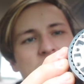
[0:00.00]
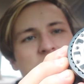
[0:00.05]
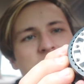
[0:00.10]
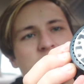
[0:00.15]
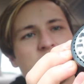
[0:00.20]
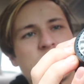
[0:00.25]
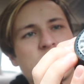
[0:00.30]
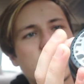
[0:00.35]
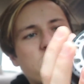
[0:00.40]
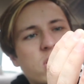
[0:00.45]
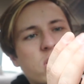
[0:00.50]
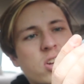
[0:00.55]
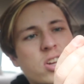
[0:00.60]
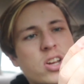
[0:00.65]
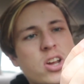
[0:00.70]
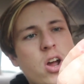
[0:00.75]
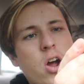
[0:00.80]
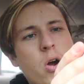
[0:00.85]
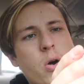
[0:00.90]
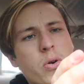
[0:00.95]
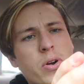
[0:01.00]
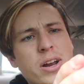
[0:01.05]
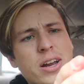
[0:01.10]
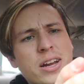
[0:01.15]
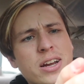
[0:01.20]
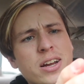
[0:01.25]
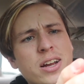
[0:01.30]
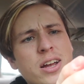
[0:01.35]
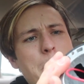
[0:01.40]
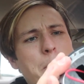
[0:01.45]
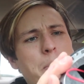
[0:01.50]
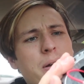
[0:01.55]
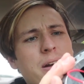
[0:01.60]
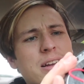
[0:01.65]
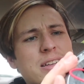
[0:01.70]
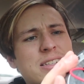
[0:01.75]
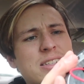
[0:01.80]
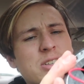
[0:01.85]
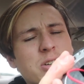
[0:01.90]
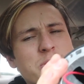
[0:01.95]
is just a coating, but
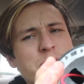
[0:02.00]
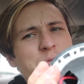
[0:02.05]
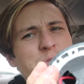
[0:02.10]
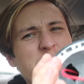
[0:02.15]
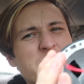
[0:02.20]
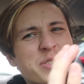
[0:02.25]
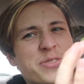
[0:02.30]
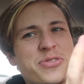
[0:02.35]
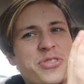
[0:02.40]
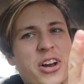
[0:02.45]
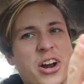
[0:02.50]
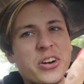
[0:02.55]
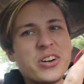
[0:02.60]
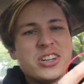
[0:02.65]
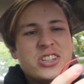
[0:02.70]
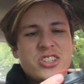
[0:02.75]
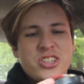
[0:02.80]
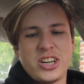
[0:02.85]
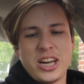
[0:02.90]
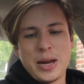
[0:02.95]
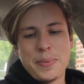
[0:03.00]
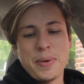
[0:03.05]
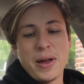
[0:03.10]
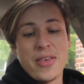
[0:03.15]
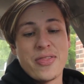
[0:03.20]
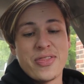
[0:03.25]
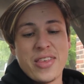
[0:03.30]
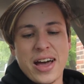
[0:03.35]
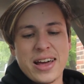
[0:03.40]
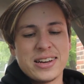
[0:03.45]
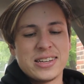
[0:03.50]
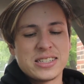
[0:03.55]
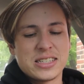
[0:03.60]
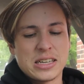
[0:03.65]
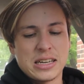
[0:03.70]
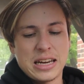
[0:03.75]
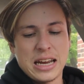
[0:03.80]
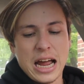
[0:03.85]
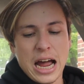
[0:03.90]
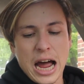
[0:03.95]
it still feels very cheap, and that
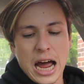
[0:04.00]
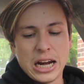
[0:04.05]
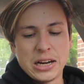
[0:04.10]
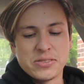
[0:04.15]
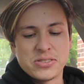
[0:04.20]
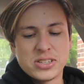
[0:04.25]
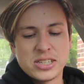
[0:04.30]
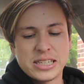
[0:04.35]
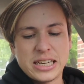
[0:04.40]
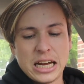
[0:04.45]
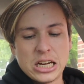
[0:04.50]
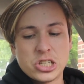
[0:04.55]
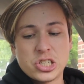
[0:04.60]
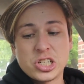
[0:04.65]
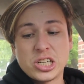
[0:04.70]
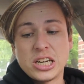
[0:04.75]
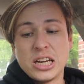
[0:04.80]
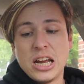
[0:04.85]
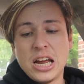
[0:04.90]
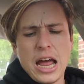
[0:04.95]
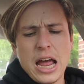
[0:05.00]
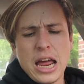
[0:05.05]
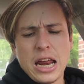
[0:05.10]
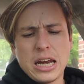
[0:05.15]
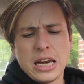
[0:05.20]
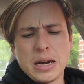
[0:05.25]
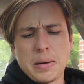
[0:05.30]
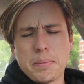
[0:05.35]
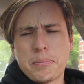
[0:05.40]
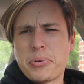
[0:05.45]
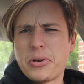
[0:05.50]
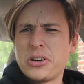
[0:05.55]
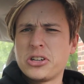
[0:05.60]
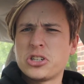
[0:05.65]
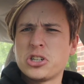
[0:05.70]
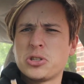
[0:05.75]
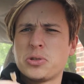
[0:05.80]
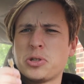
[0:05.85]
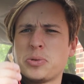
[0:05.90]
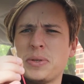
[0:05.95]
is kind of sketchy. And I'm pretty
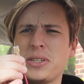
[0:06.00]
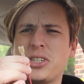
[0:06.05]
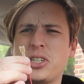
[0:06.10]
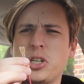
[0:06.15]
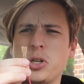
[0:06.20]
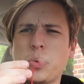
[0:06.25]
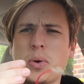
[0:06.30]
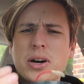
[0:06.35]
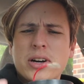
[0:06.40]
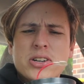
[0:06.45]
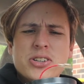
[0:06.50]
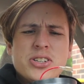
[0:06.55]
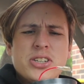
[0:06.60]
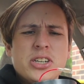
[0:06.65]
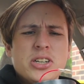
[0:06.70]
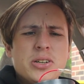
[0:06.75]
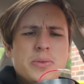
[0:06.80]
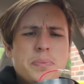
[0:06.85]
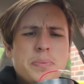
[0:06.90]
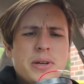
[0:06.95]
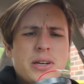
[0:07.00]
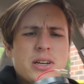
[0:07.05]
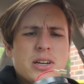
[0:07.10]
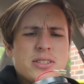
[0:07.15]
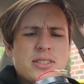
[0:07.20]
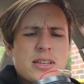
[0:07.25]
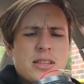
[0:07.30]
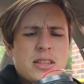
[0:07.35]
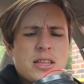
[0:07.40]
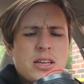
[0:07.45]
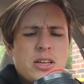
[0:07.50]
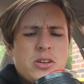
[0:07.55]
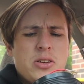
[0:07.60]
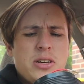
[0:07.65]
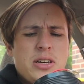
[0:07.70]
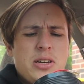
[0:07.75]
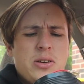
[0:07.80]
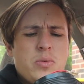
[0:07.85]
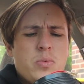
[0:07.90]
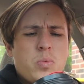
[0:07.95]
sure it's supposed to be 2 wires here because I think you
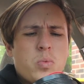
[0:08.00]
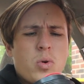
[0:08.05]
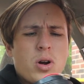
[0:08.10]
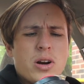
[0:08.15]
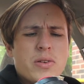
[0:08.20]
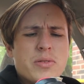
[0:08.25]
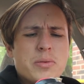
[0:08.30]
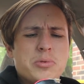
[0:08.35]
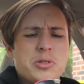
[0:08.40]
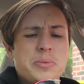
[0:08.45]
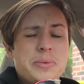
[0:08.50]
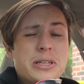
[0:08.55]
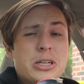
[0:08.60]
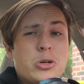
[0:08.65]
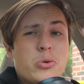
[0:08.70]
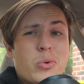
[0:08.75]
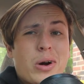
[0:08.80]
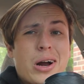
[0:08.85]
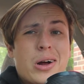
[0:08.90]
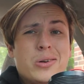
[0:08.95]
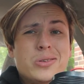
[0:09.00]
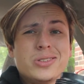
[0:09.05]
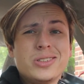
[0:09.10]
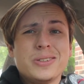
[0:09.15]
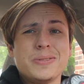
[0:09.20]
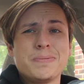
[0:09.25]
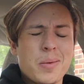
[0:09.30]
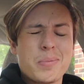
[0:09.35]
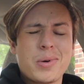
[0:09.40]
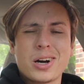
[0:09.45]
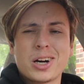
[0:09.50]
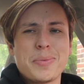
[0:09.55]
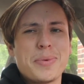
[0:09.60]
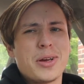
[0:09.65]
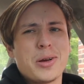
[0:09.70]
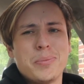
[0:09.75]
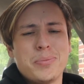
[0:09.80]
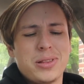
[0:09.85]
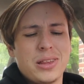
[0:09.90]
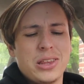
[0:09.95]
need one of them to be a ground, but I could be
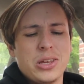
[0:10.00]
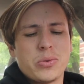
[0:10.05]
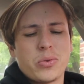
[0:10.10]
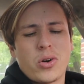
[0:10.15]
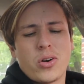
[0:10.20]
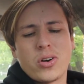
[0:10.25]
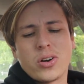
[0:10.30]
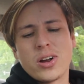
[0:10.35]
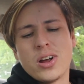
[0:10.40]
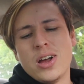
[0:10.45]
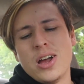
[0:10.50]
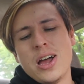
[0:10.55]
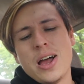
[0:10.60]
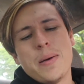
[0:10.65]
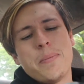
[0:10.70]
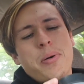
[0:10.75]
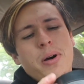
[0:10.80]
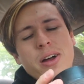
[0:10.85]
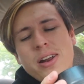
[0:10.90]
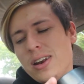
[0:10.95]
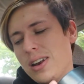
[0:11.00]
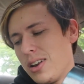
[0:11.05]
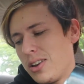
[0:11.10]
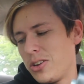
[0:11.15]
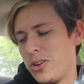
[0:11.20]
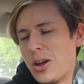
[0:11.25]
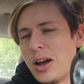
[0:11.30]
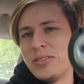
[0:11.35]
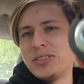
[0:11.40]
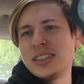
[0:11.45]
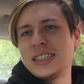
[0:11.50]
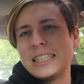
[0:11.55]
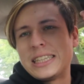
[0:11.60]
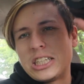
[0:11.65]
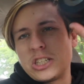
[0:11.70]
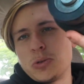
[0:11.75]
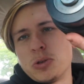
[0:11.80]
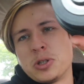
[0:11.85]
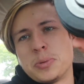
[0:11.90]
completely wrong. But you have to get this one